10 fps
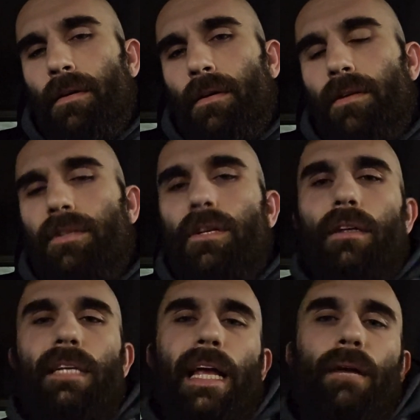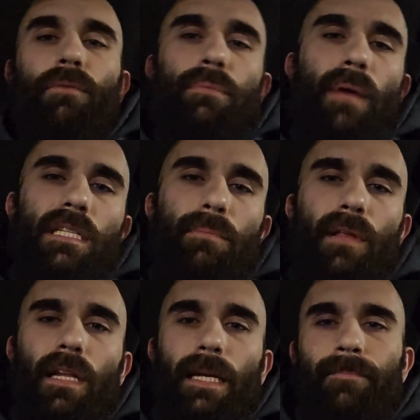You start taking
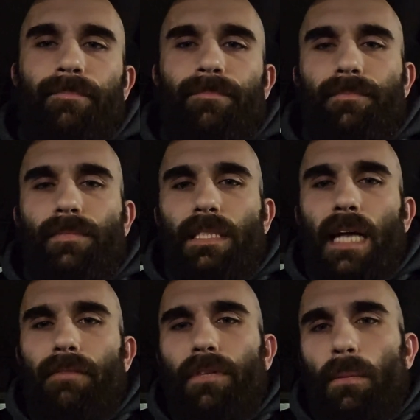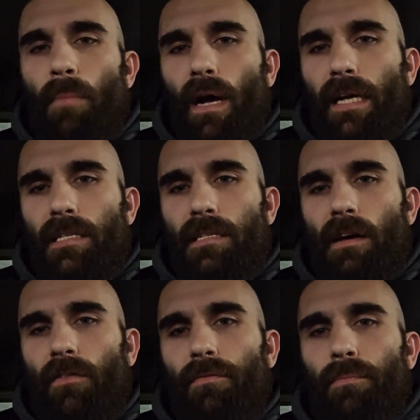responsibility, not for the muck
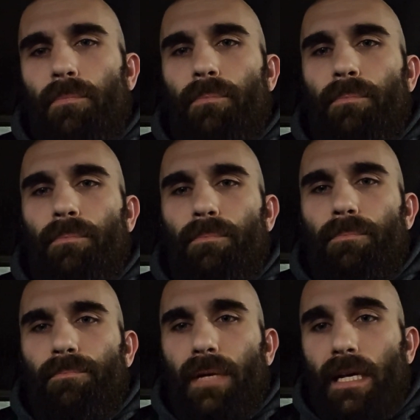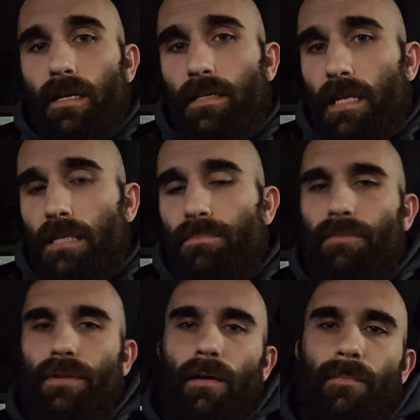itself, because let's be
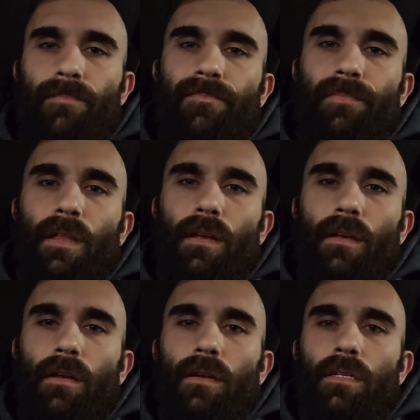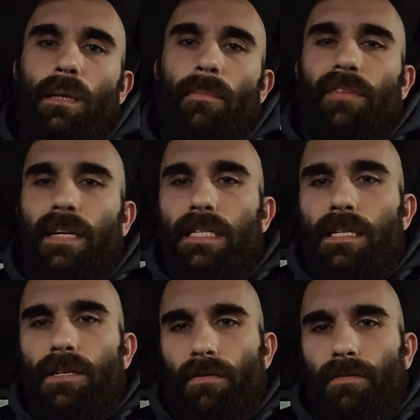real, some of it
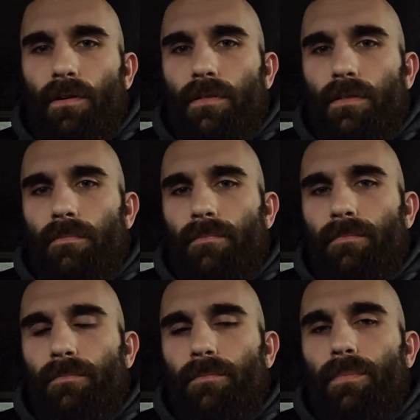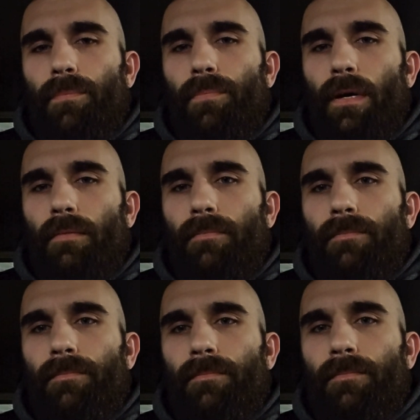isn't your fault, but
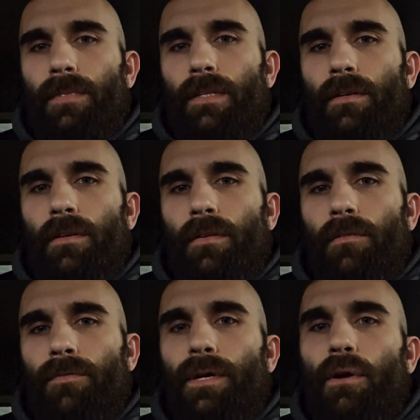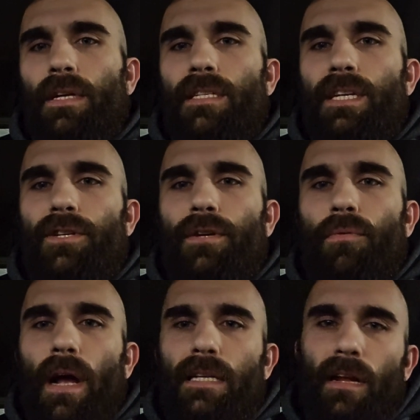for your decision to
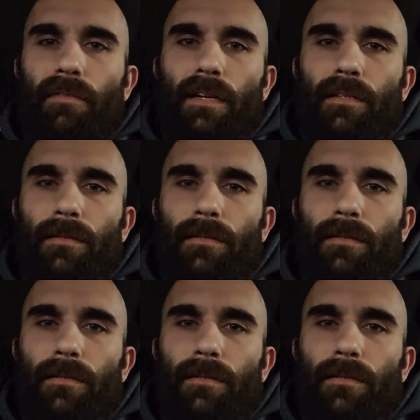rise out of it.